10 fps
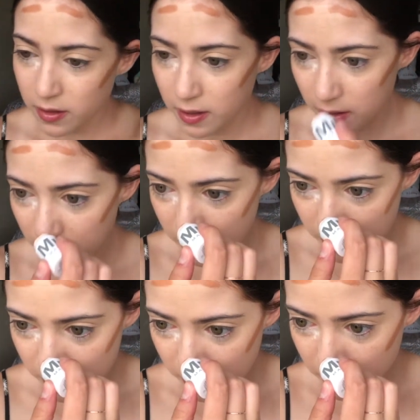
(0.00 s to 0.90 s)

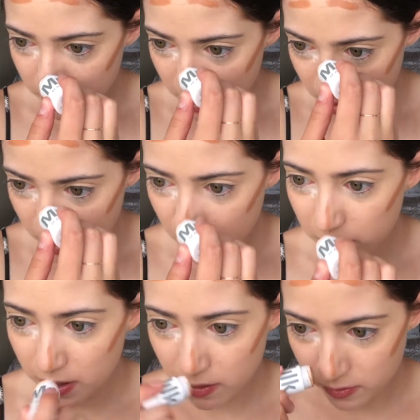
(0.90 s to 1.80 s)
and a little
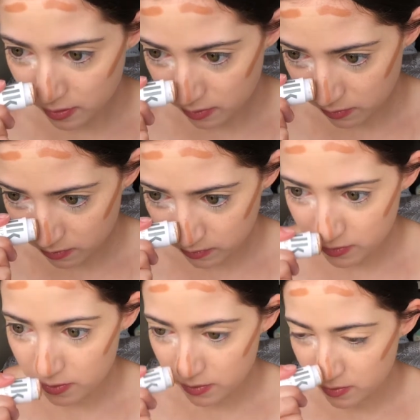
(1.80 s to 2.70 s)
bit on the
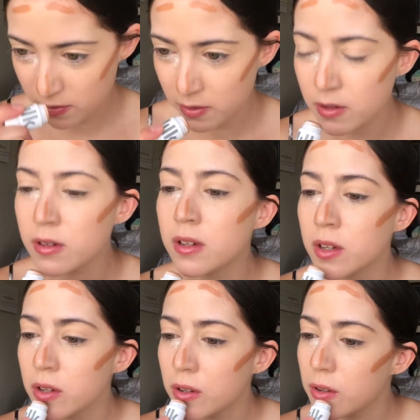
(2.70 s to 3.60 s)
nose,
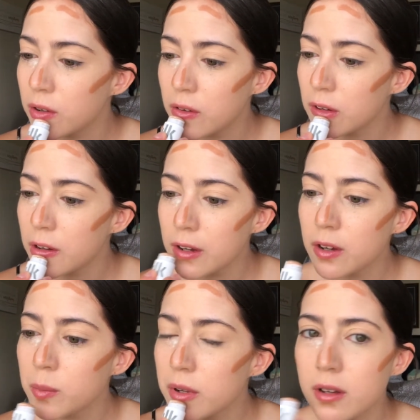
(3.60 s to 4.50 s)
a
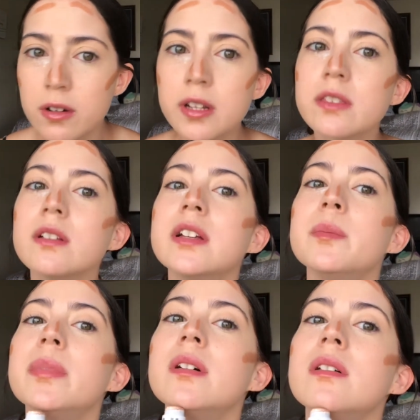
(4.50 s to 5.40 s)
little bit underneath the lip,
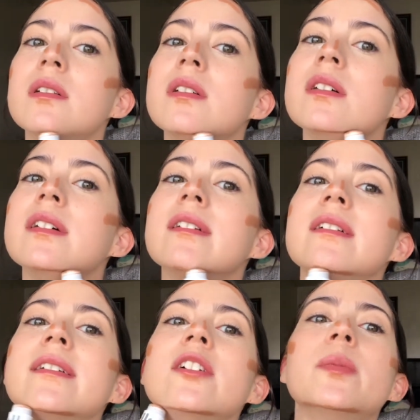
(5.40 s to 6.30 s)
and a
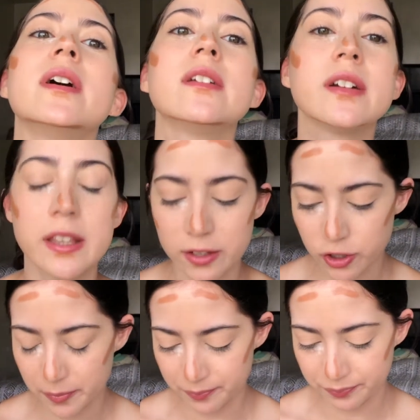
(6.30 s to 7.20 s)
little bit underneath the
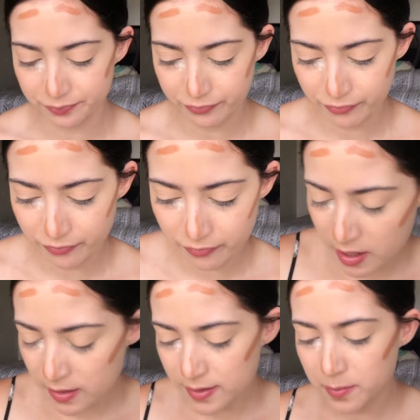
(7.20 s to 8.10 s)
chin.
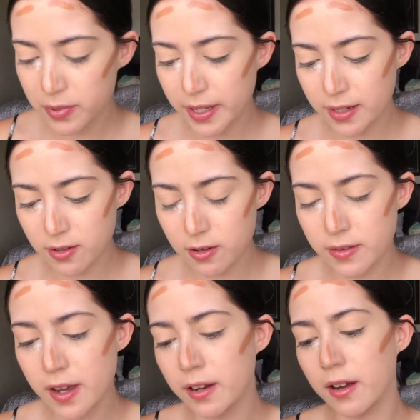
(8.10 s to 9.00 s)
To blend all
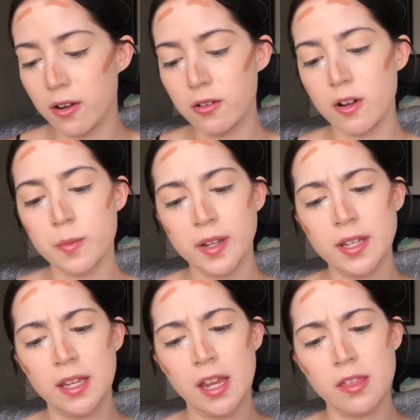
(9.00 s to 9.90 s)
that out, I'll be
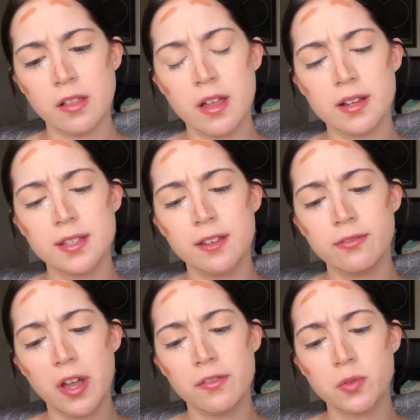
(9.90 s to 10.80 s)
taking the Luxie
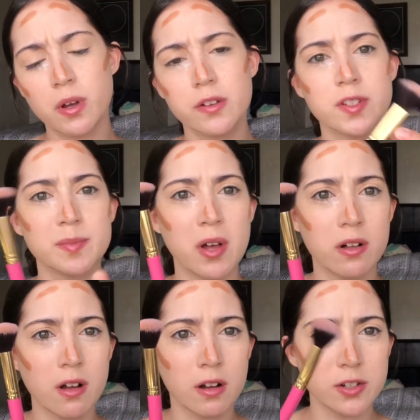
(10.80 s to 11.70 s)
512 small
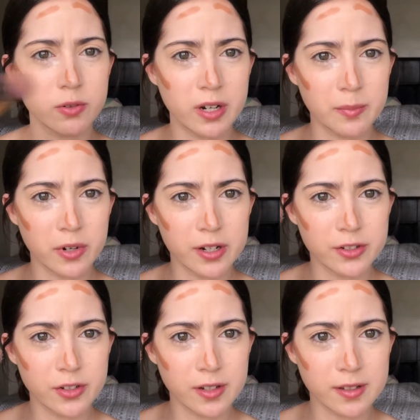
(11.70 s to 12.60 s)
contouring
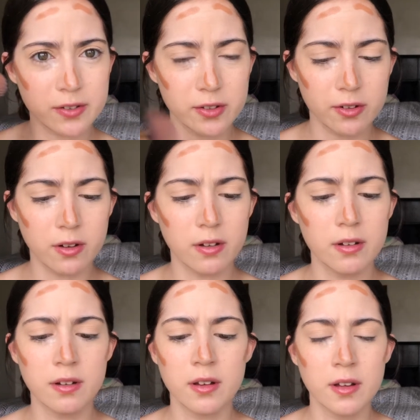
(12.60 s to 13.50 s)
brush. It's a little
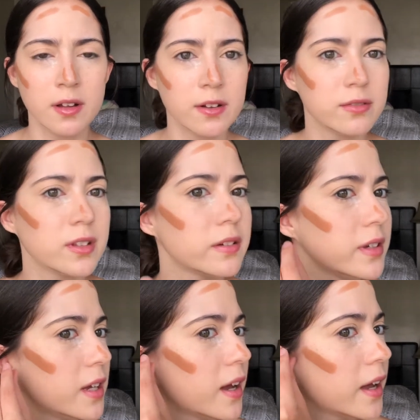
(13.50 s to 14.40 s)
fluffy
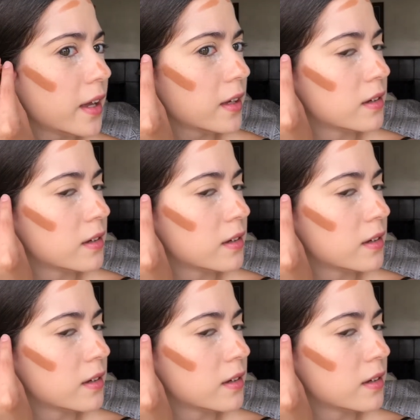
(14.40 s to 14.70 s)
guy.